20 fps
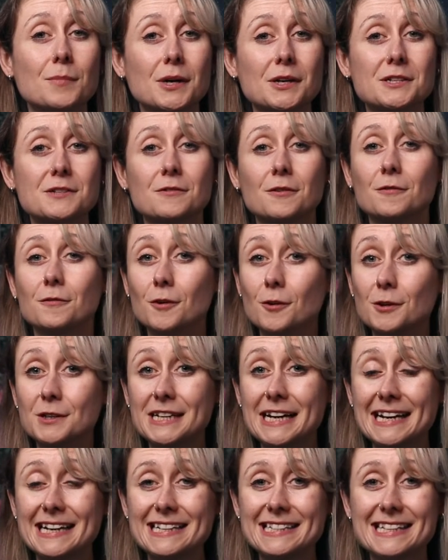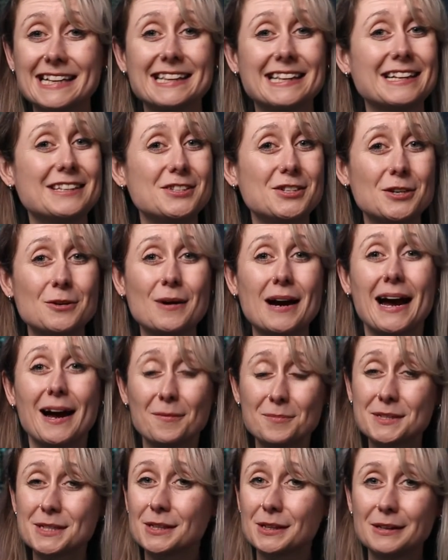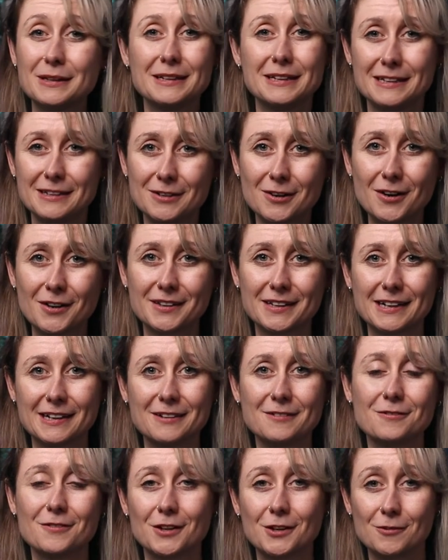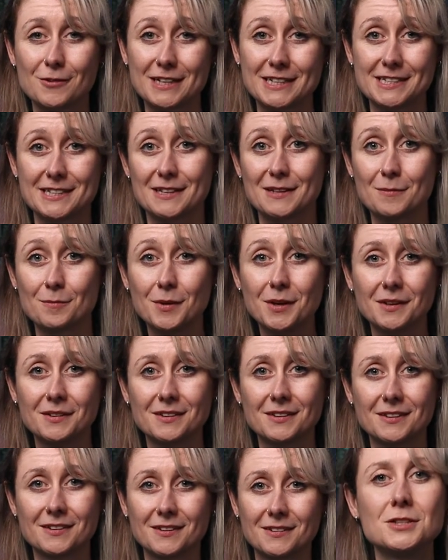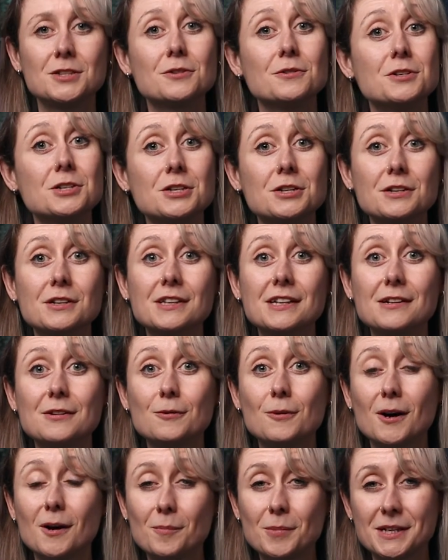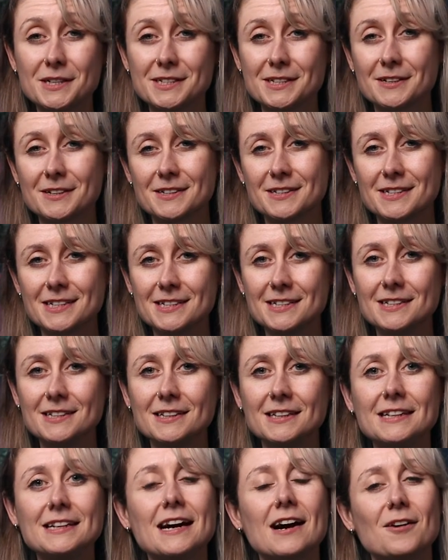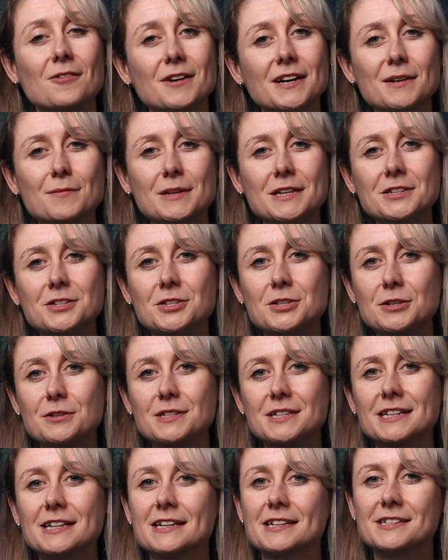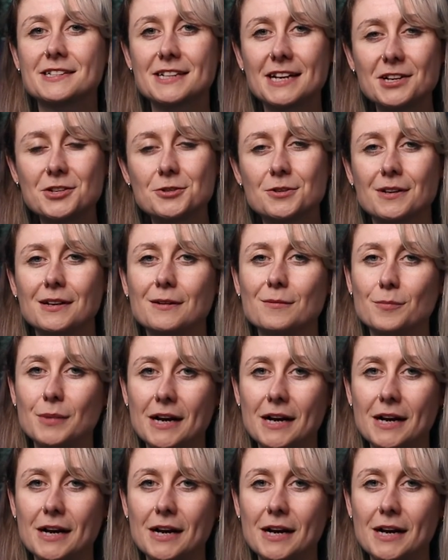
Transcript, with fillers: post for 4 days and then do absolutely nothing for the rest of the month. To ensure that you are posting consistently, I recommend using a scheduling